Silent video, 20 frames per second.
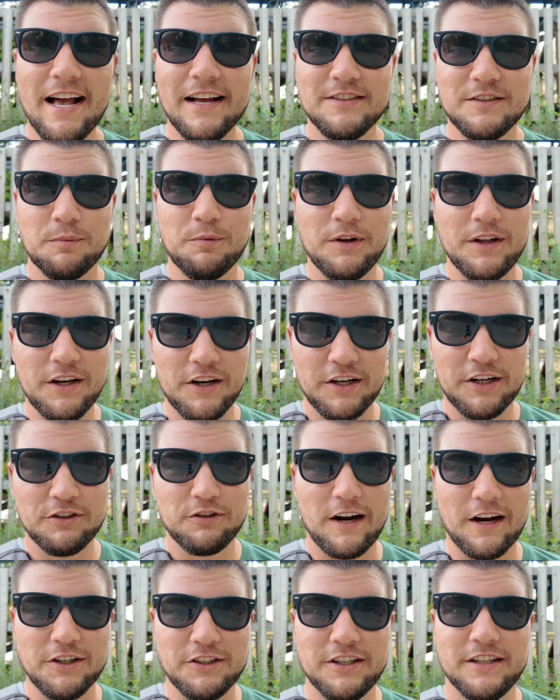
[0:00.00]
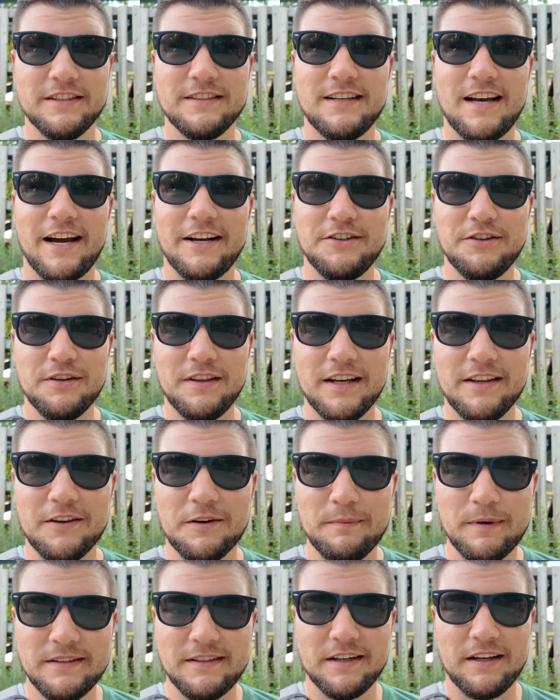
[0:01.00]
Some really good attractions. I do think they're
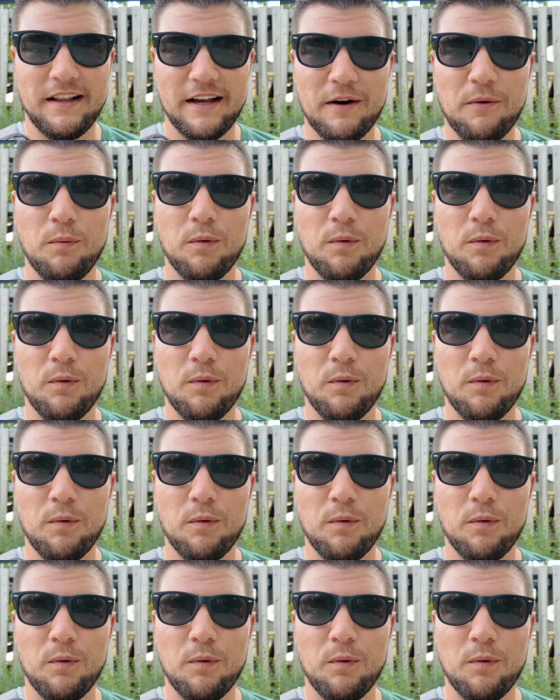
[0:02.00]
missing like